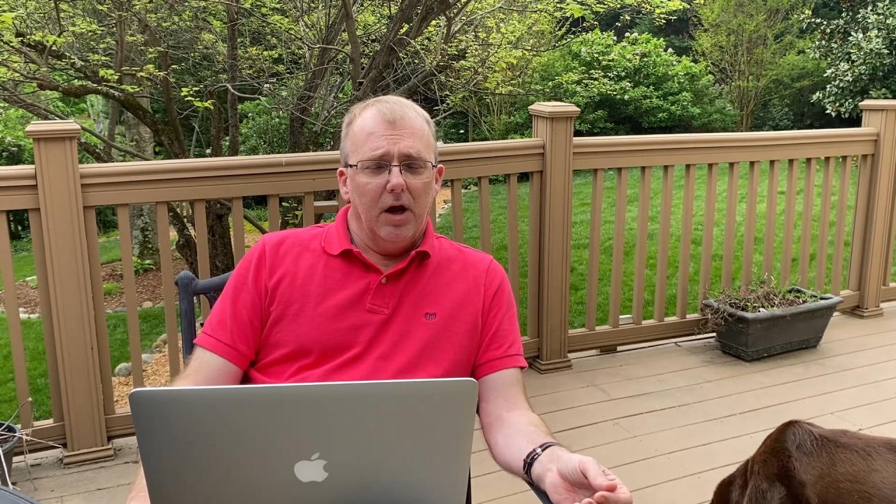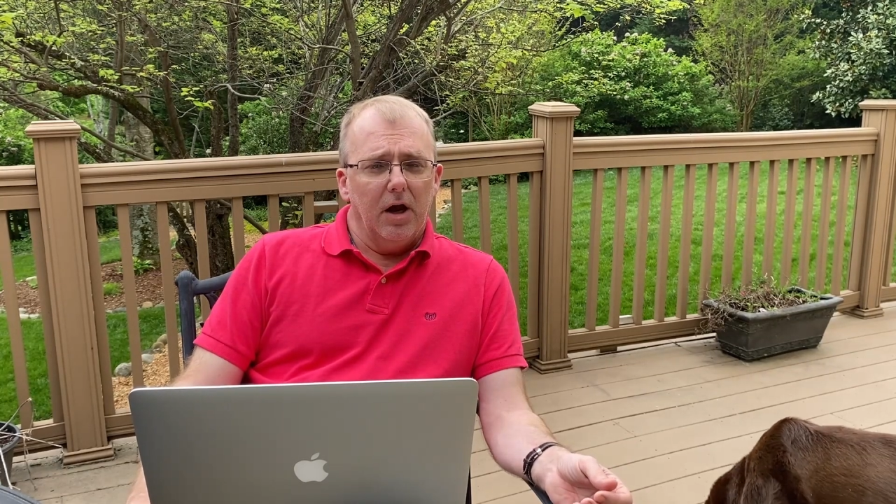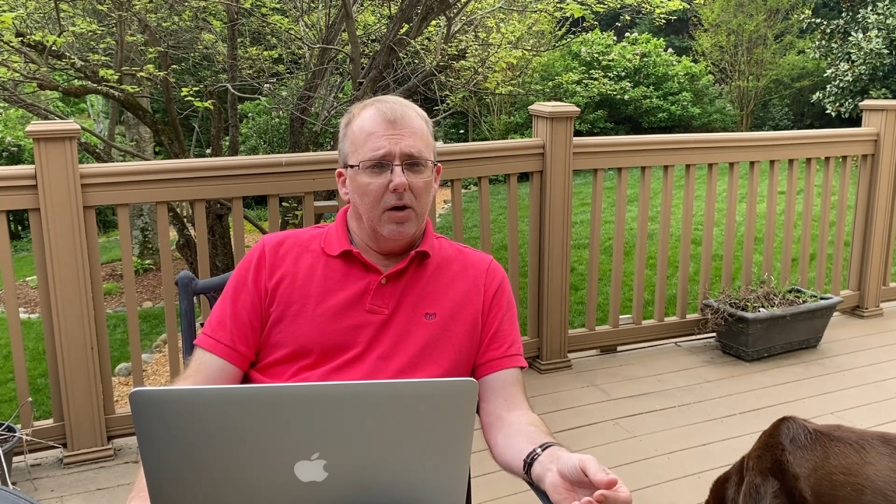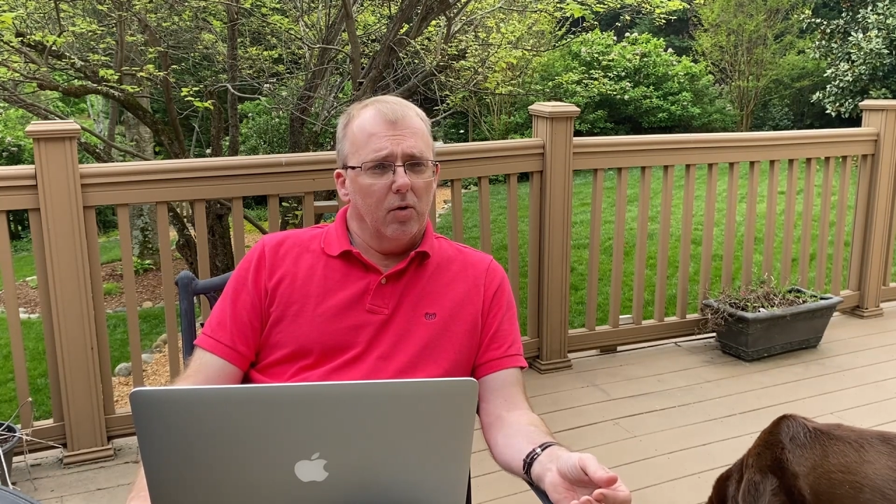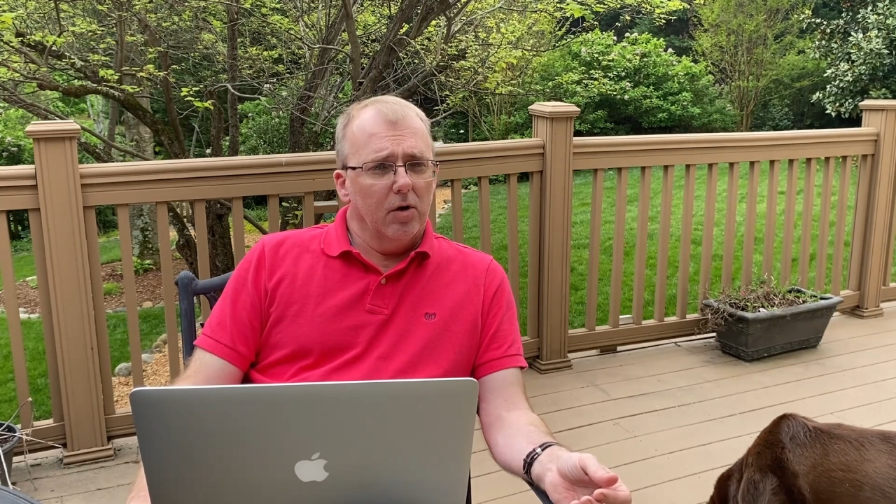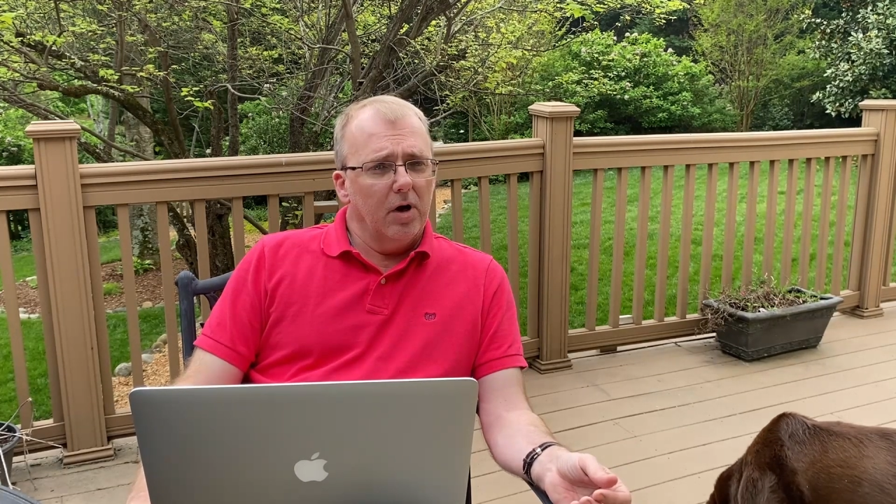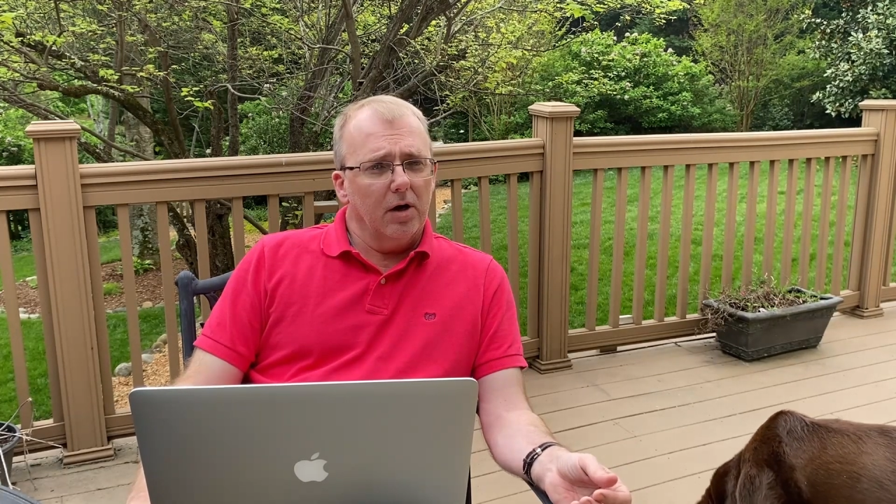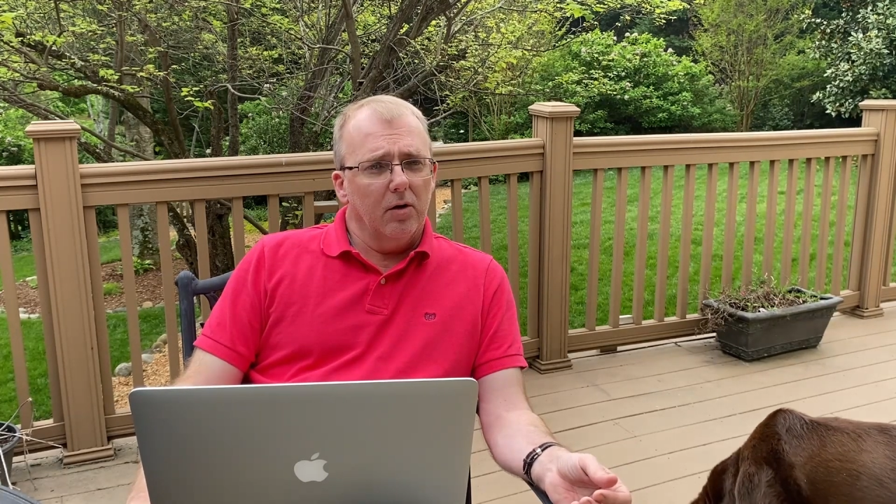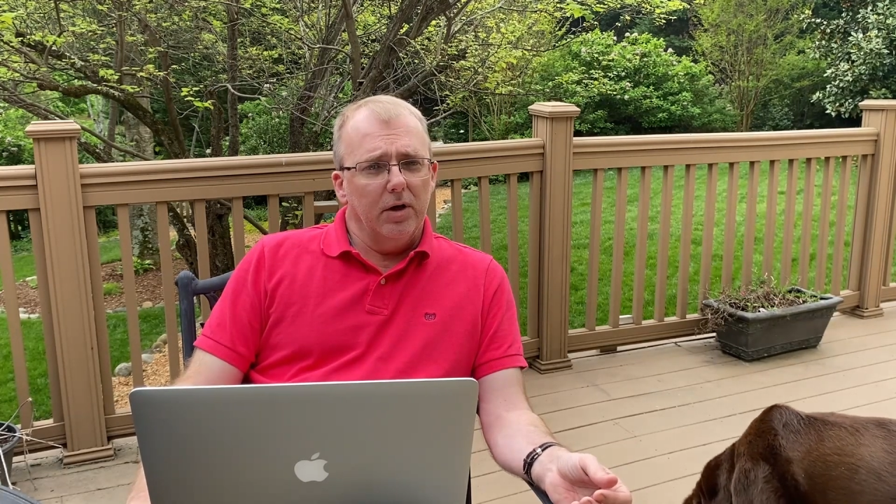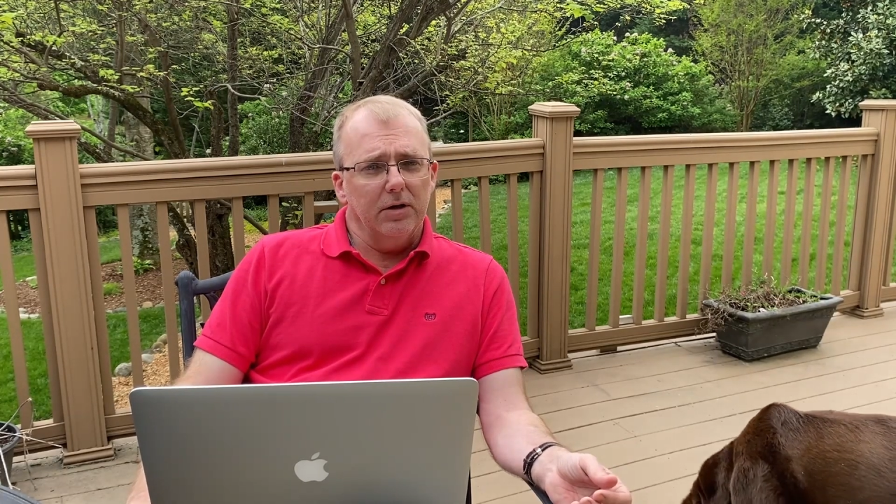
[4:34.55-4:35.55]
and we're
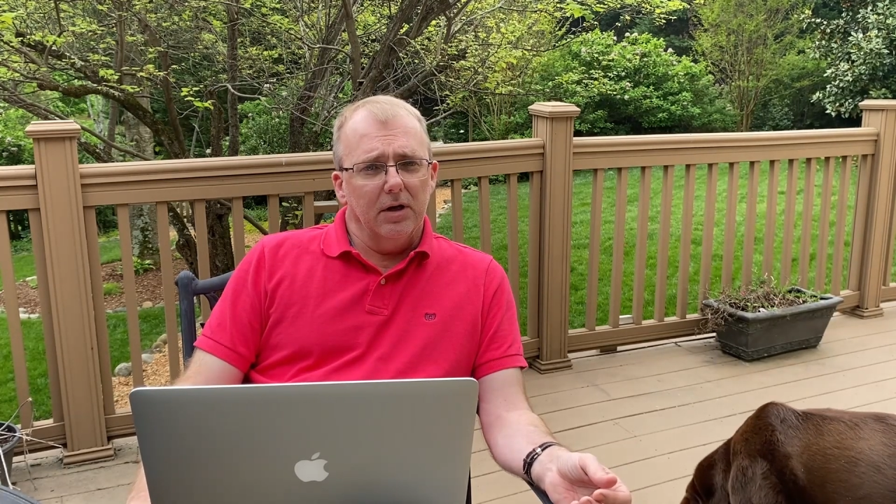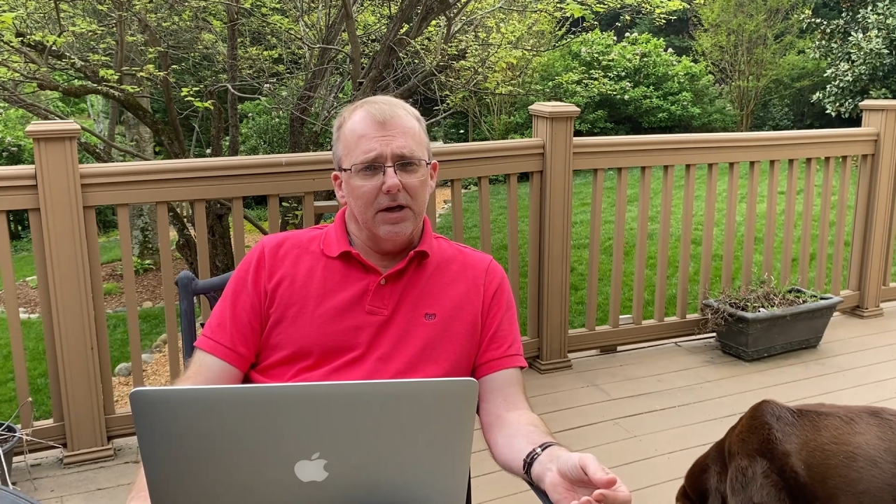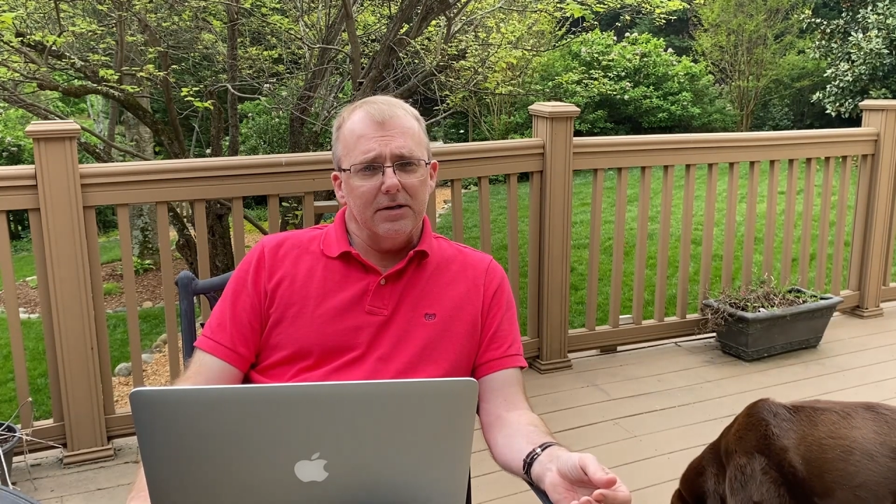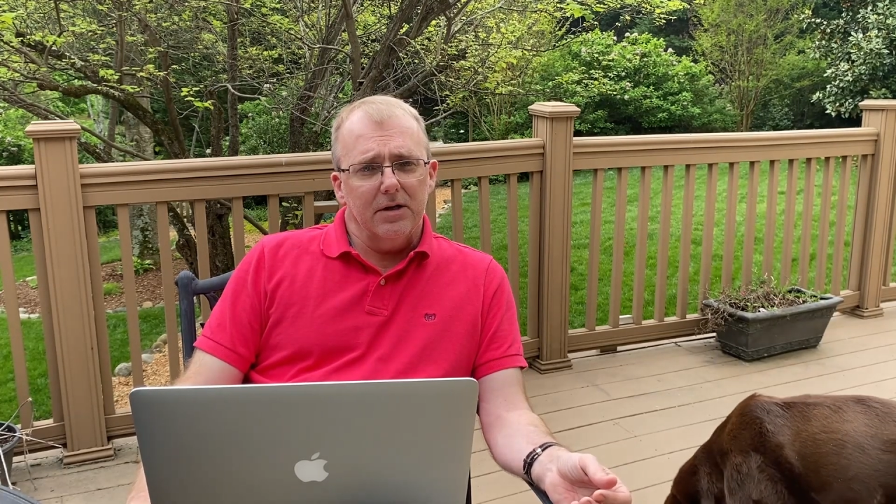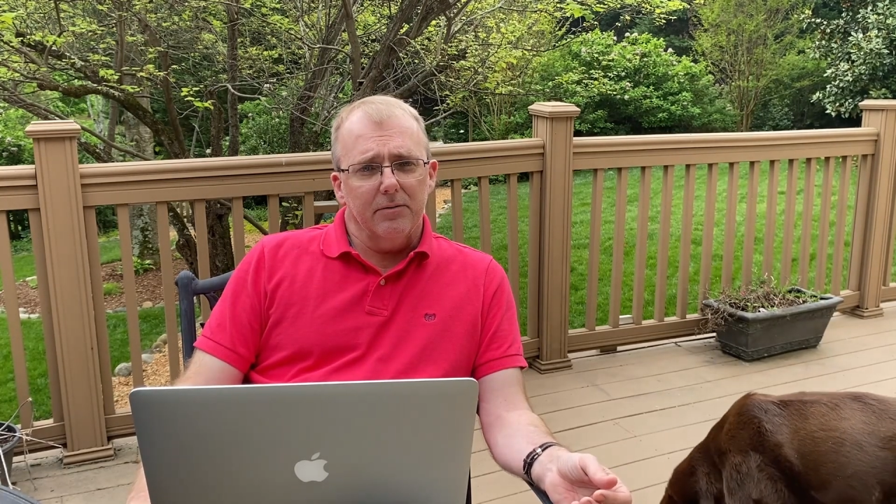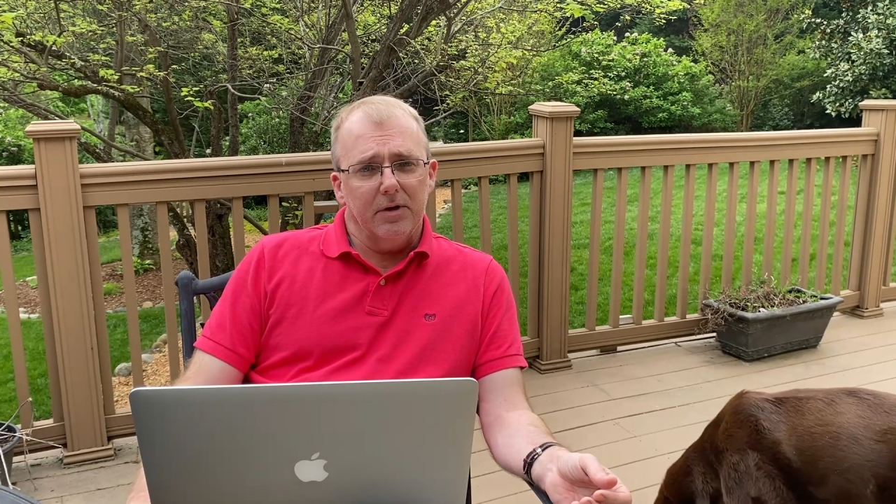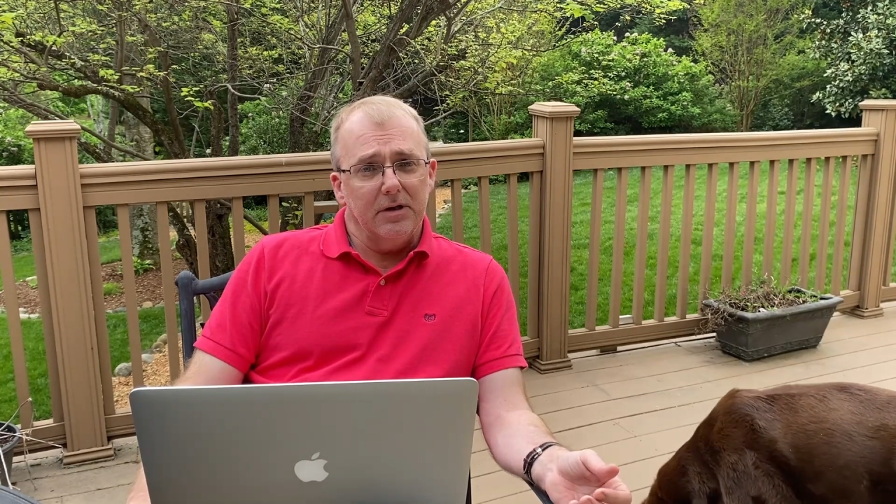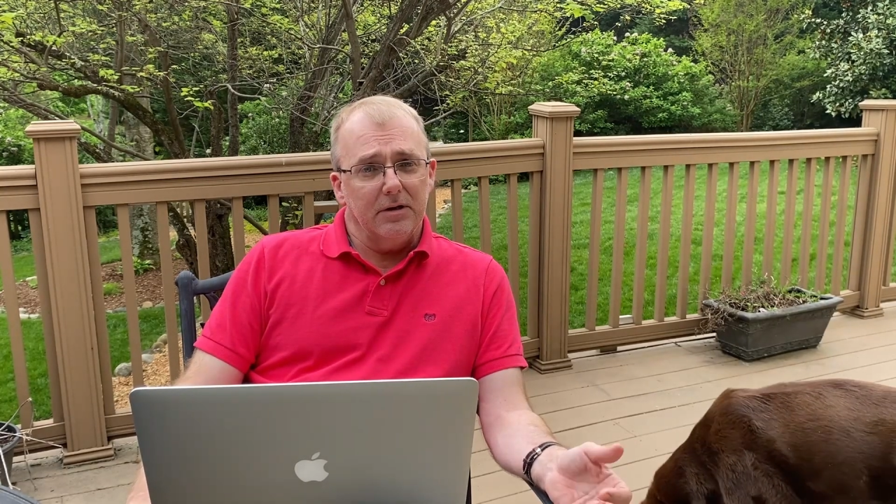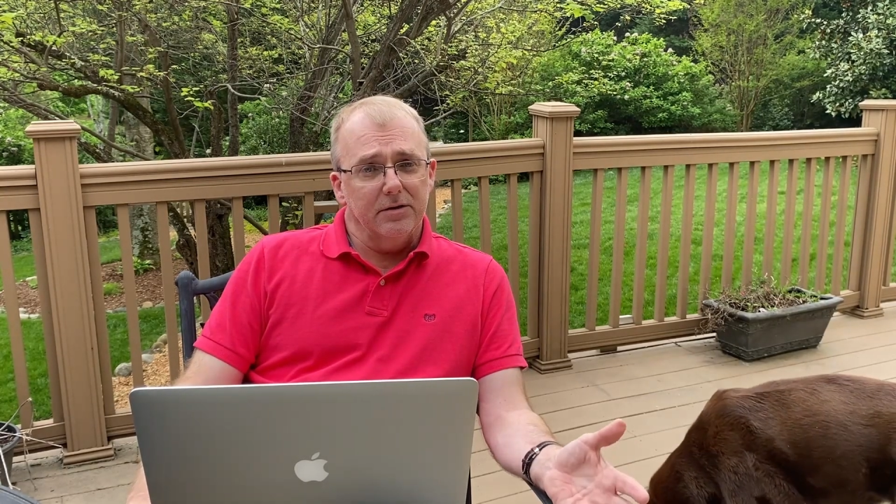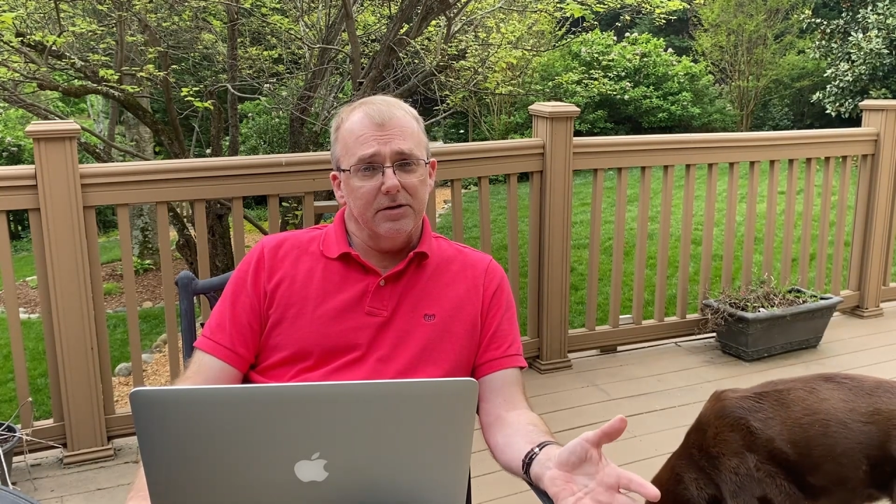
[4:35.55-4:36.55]
not going to let
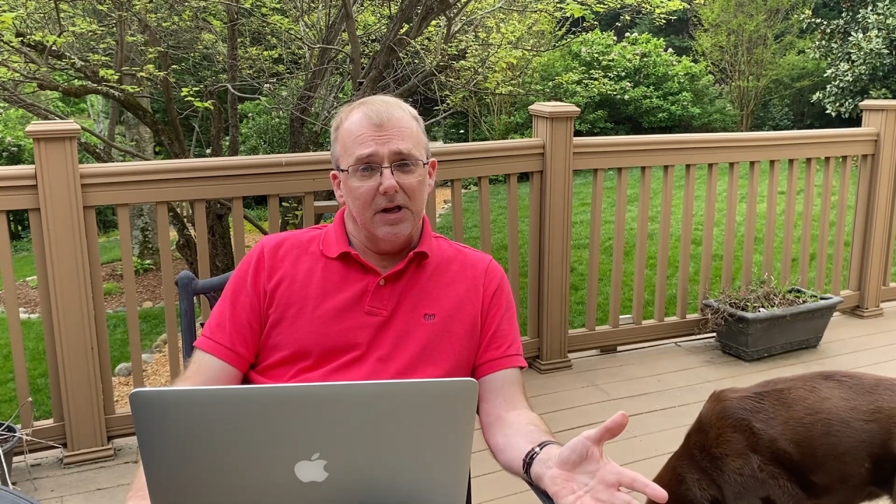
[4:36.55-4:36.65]
something else